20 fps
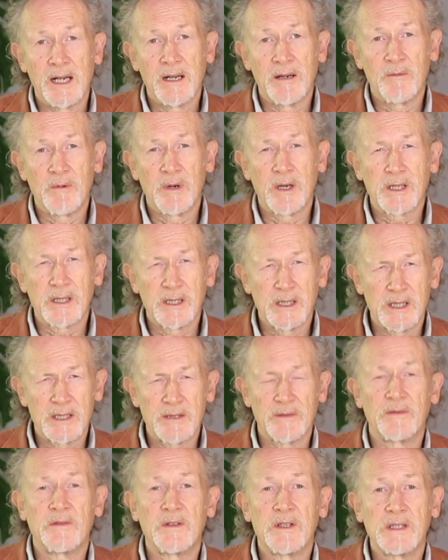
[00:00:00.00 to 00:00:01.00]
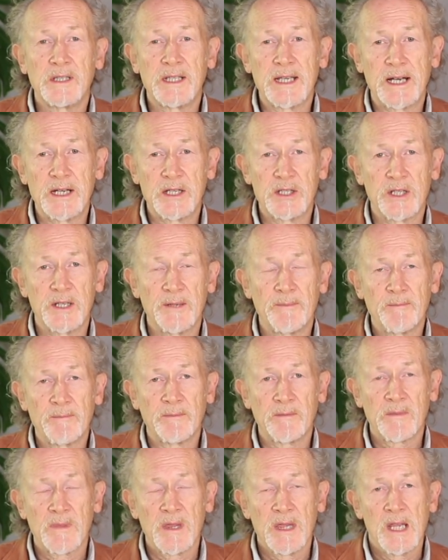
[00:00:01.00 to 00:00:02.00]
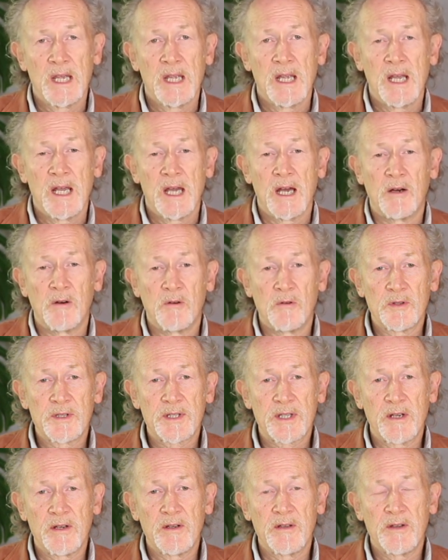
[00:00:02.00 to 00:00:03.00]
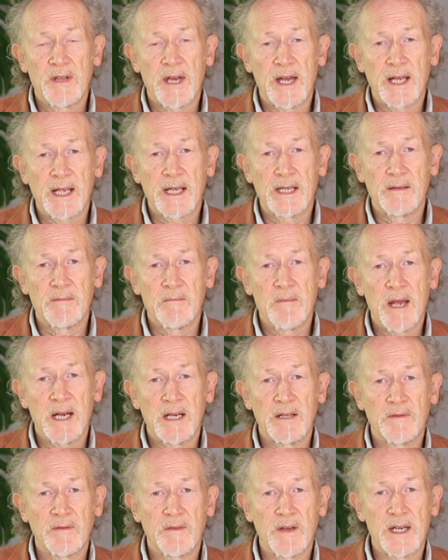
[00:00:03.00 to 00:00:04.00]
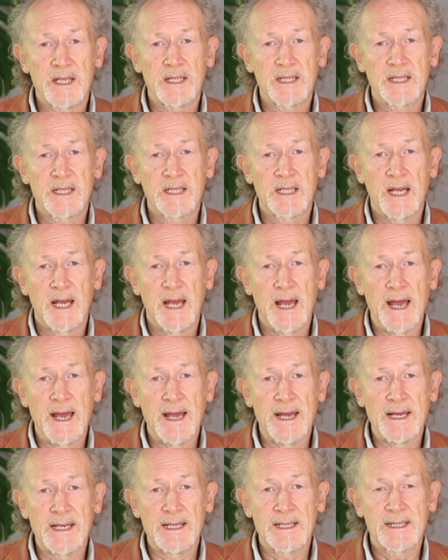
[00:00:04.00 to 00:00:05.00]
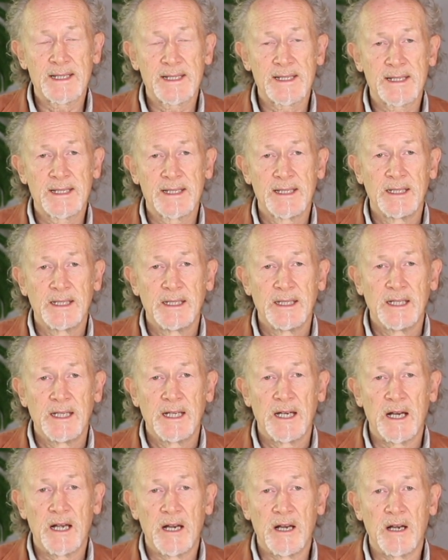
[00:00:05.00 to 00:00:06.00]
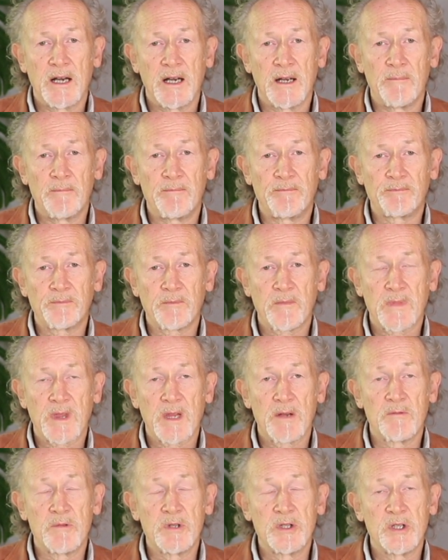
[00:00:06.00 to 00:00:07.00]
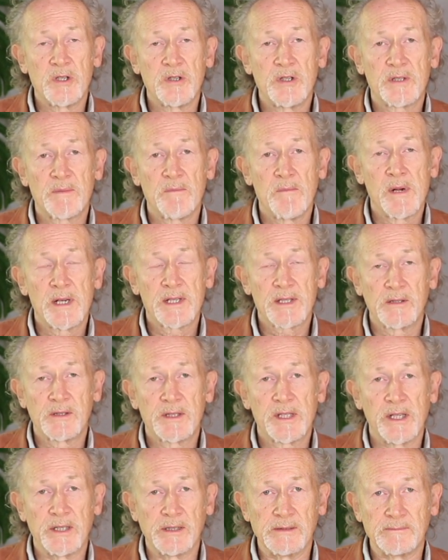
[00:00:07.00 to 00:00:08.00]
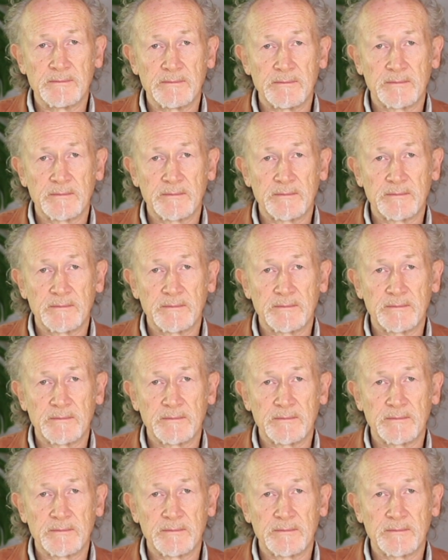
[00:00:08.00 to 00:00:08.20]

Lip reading: One can learn to feel the energy. Also, that can manifest as reduced muscle tone.